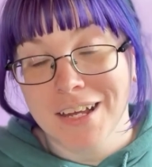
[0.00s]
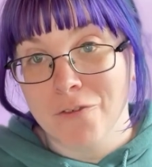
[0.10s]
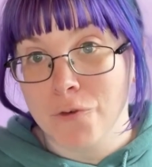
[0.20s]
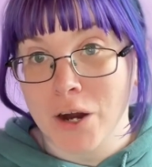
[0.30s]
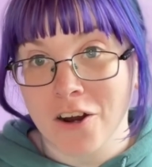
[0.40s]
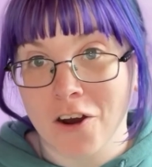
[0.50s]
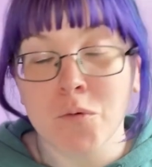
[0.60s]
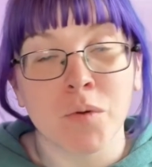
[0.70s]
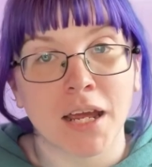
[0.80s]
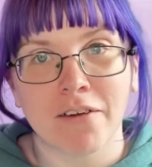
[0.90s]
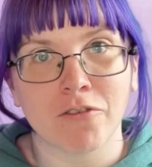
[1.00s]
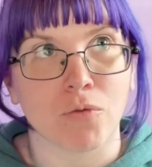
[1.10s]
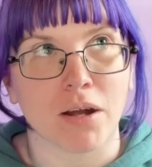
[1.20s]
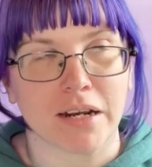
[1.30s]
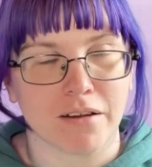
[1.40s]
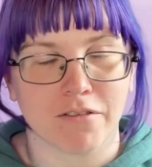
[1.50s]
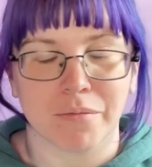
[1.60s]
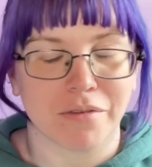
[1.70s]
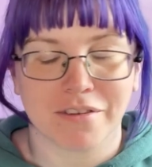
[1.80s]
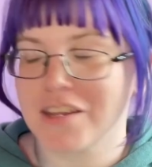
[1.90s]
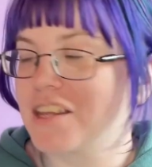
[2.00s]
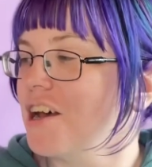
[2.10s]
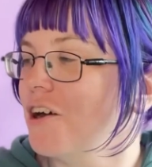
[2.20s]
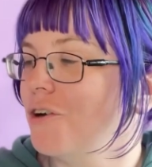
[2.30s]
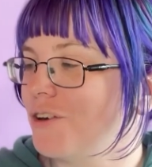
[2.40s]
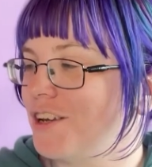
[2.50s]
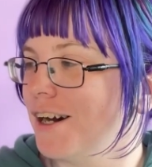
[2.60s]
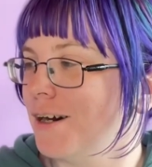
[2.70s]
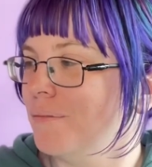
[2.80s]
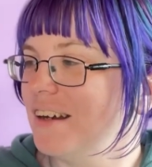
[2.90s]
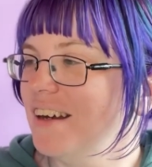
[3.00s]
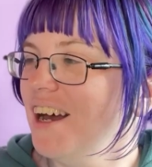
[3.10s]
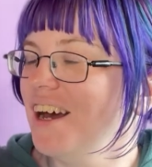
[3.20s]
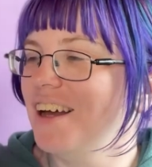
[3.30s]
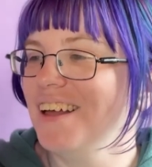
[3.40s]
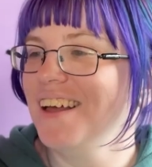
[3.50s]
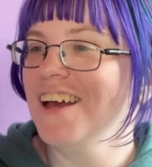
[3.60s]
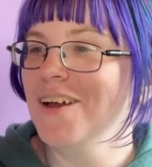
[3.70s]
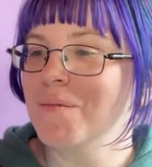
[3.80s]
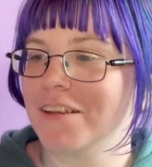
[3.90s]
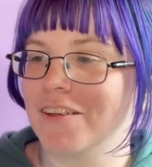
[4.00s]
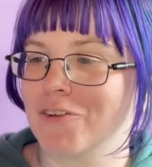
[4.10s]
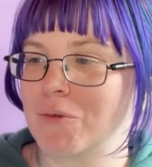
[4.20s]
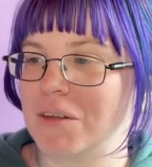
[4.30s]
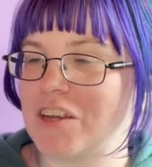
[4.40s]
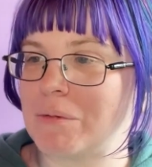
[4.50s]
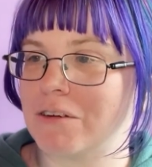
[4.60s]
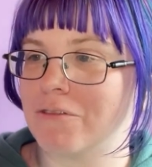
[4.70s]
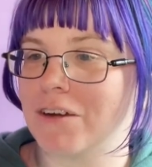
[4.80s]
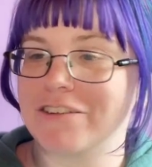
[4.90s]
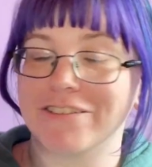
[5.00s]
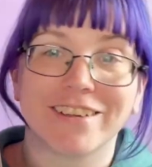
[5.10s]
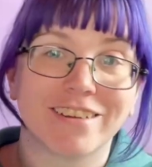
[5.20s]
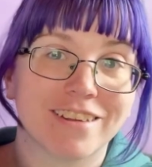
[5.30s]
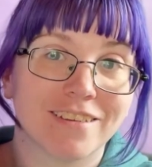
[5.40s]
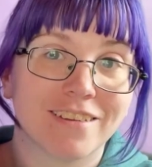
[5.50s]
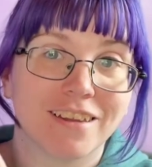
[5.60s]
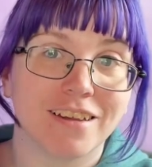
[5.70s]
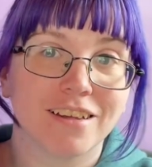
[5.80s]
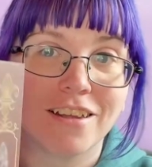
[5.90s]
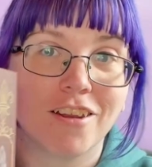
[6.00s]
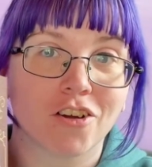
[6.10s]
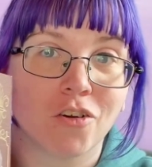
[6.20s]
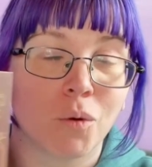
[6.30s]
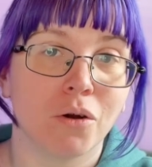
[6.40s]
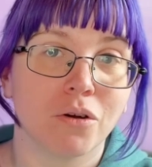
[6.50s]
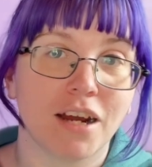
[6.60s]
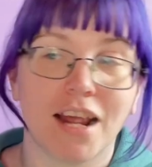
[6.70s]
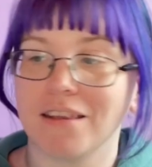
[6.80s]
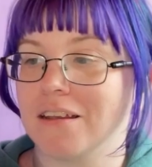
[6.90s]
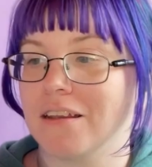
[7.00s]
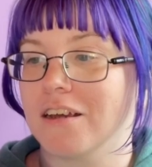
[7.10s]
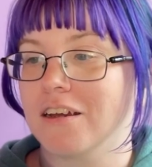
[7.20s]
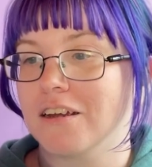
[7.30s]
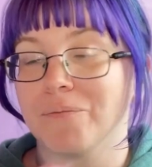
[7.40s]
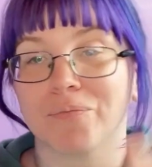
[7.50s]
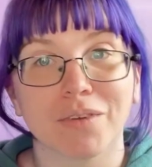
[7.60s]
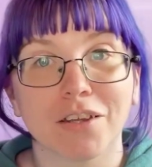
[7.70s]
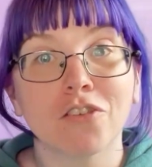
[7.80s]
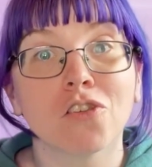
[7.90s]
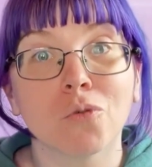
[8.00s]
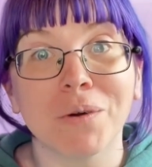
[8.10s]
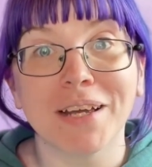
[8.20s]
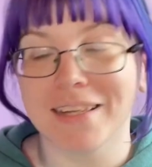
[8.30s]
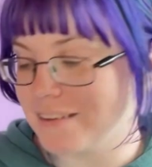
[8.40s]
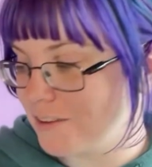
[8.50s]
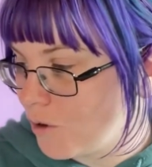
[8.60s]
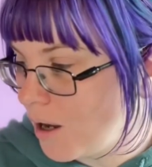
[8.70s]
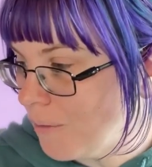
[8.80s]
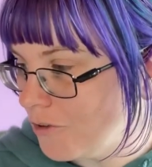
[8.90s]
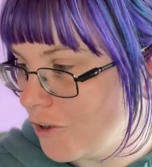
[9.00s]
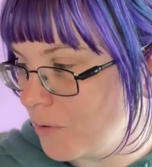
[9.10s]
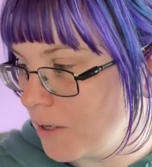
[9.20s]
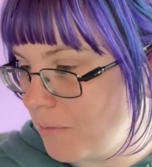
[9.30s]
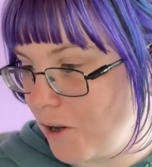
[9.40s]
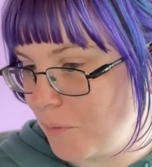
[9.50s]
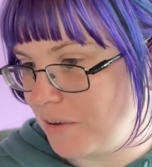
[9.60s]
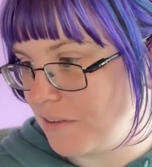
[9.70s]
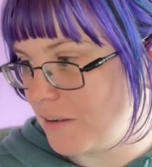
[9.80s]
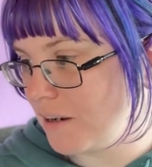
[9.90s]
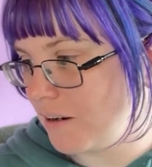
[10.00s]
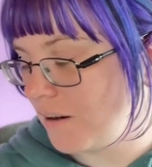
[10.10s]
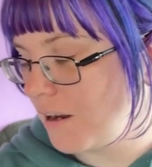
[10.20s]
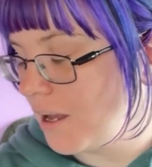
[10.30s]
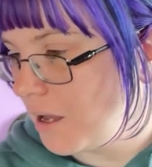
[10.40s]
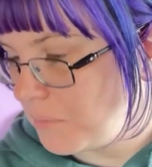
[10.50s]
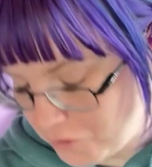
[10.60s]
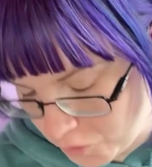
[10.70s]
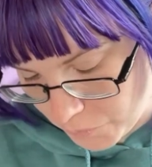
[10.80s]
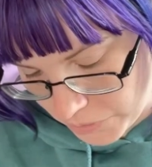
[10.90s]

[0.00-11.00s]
radar, but I haven't read any of them. It's so dumb. But this is from Enchantment of Ravens is the quote. And then sweet. So I will start putting my art prints in here. Super